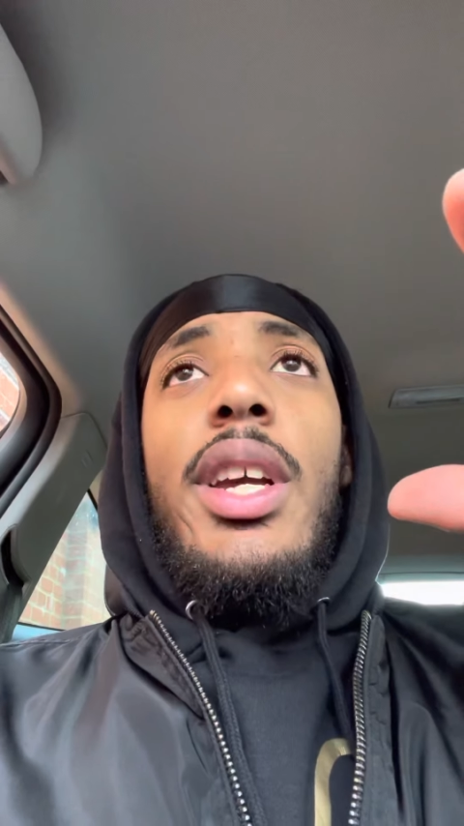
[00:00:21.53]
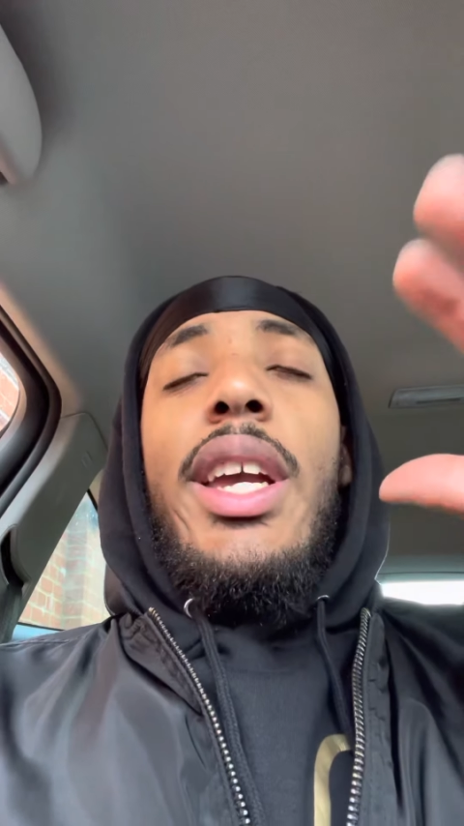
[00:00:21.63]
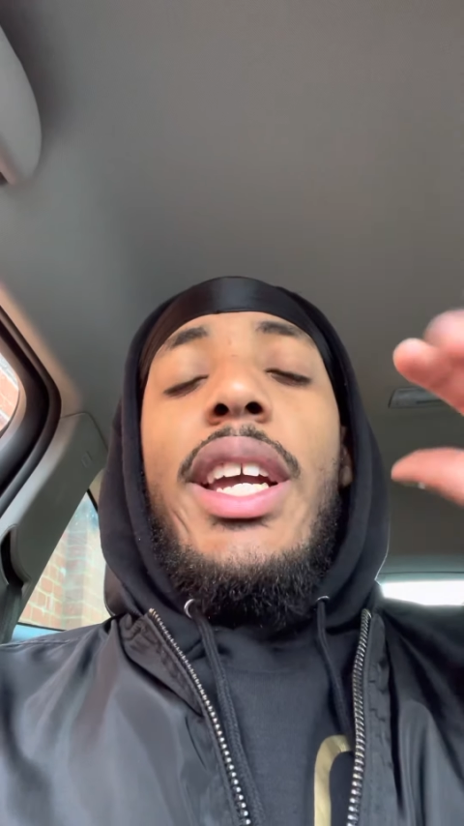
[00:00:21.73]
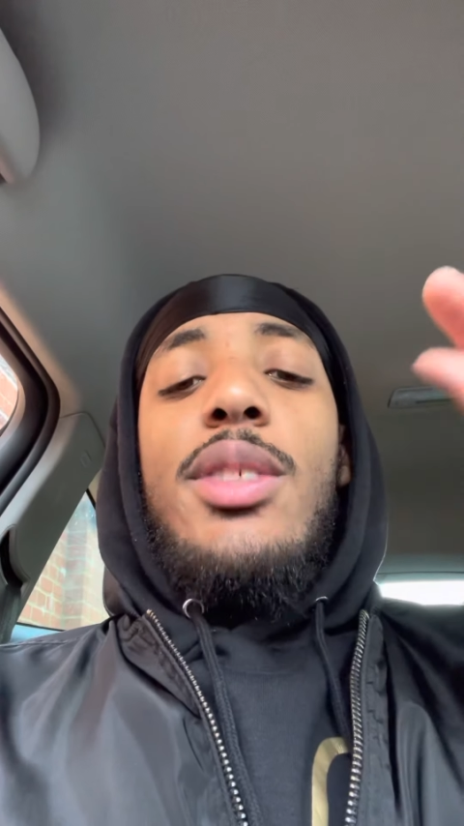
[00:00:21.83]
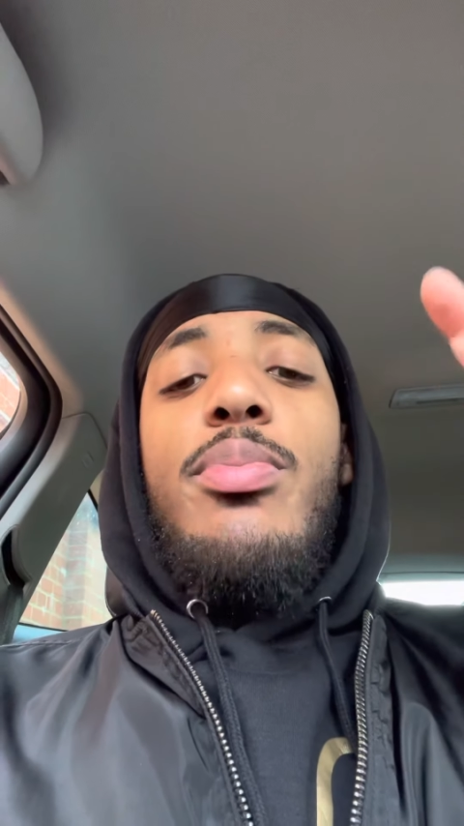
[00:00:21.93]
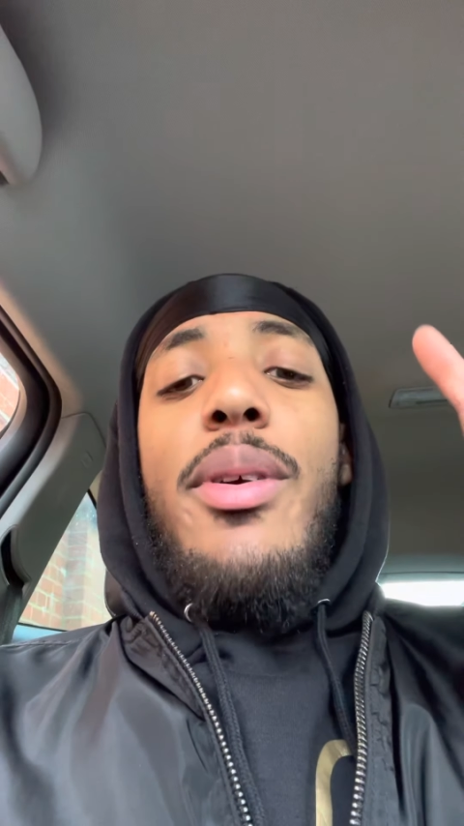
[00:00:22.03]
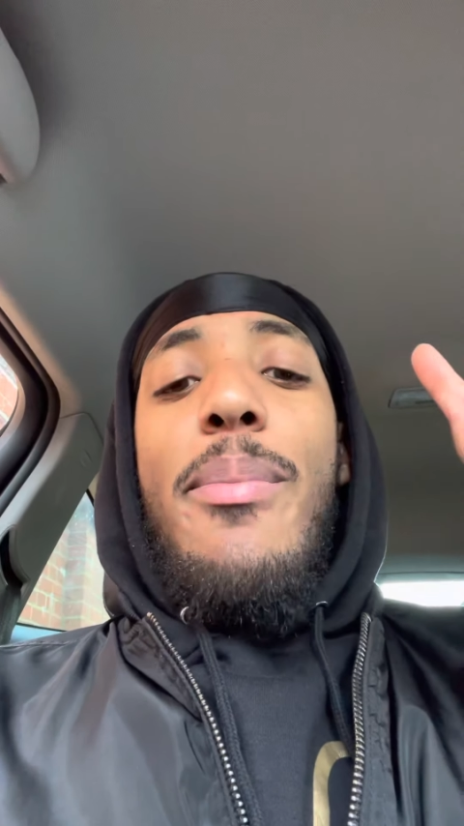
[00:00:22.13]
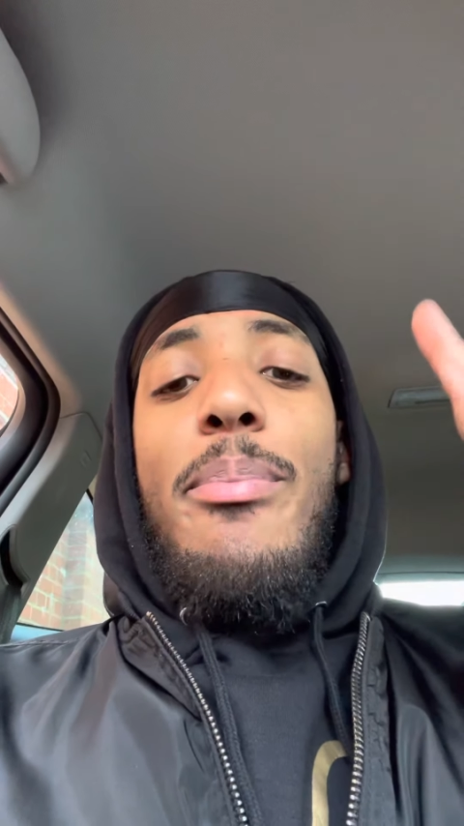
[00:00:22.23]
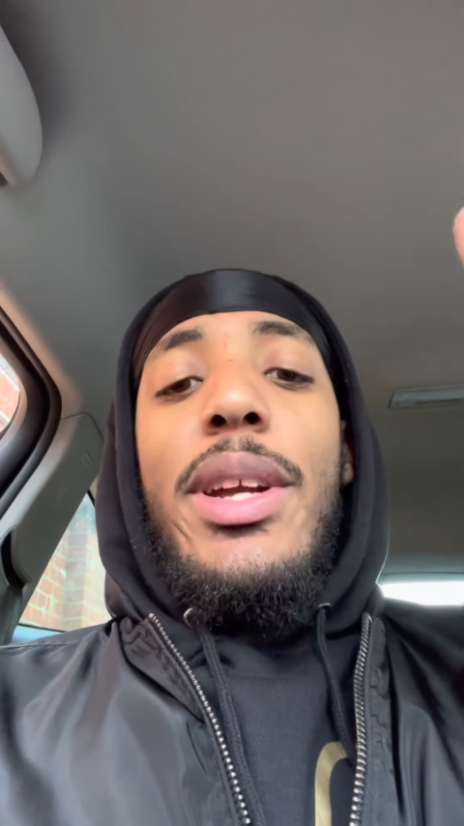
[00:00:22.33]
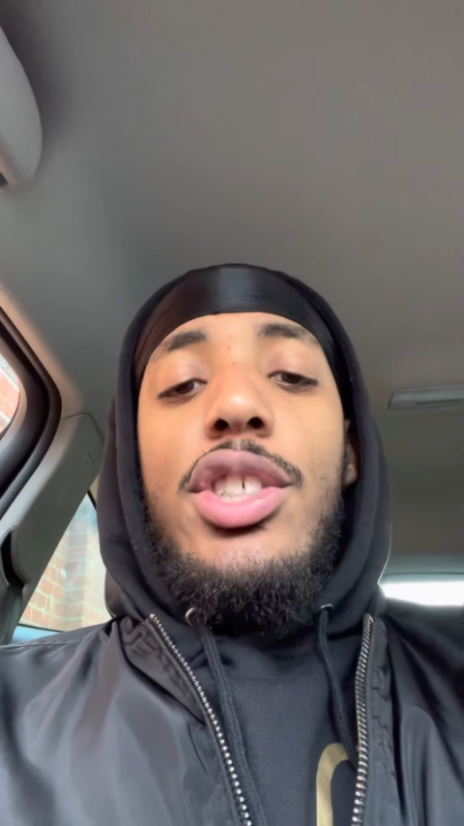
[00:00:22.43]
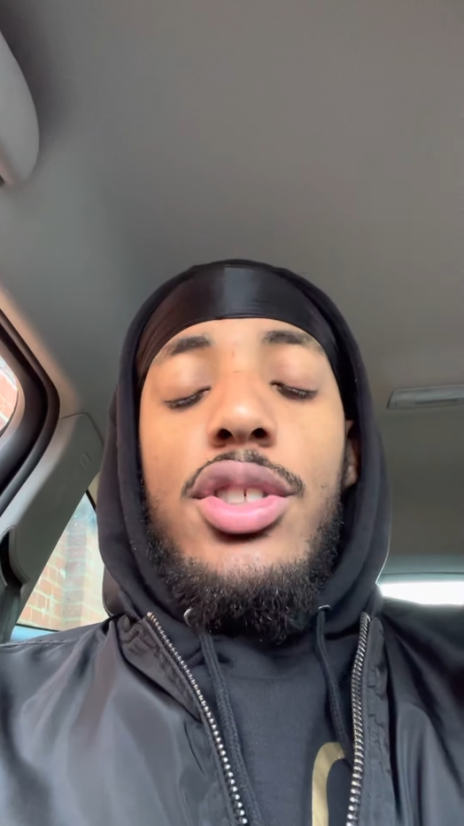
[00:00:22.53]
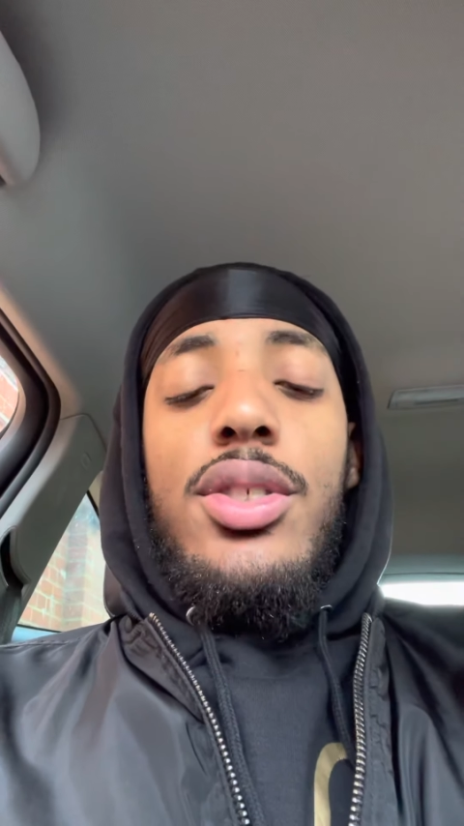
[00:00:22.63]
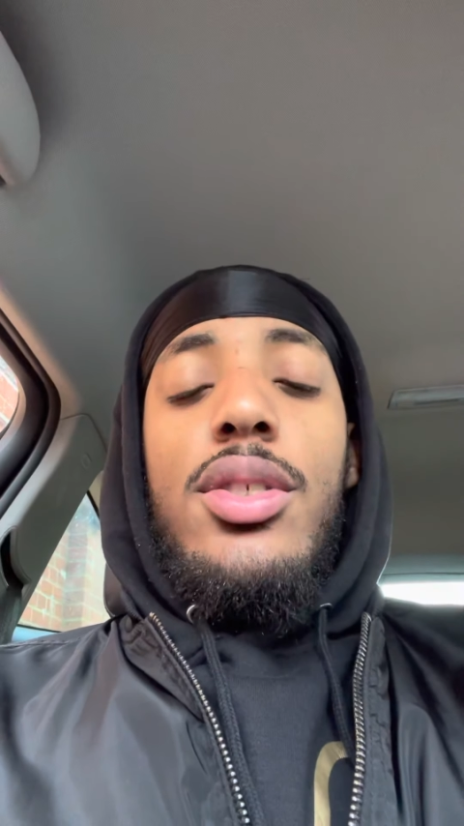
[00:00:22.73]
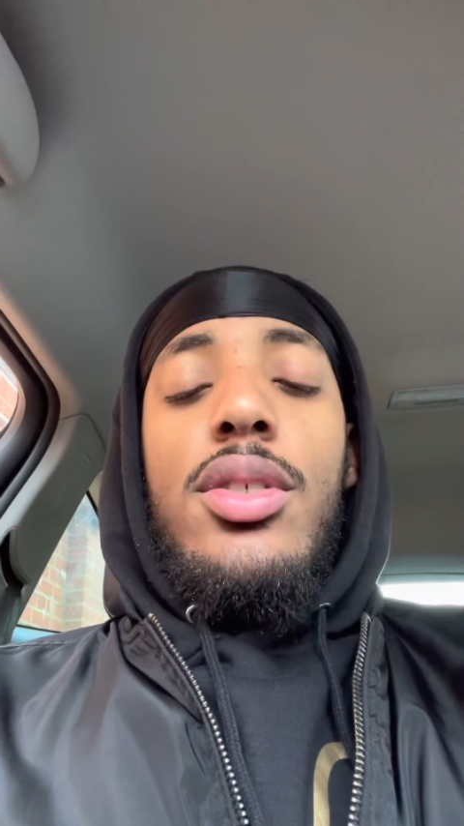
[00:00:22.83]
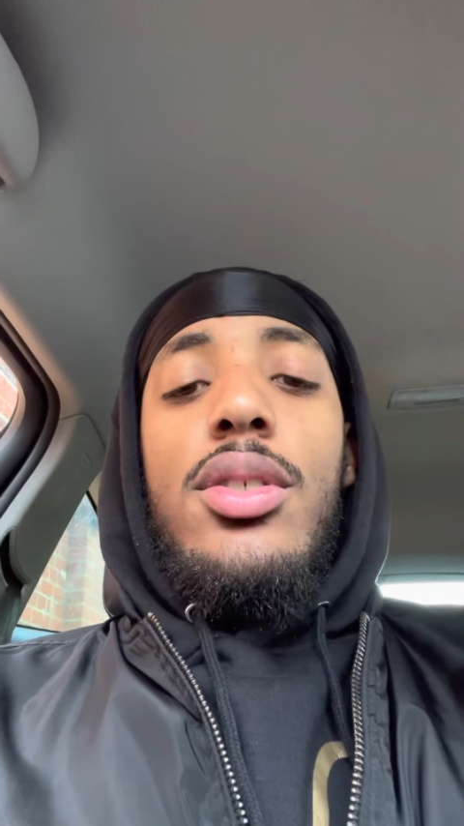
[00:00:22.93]
his
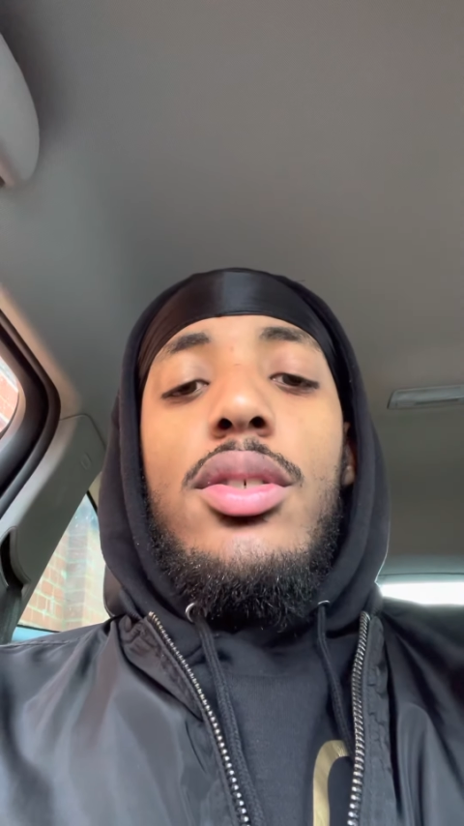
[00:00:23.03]
permission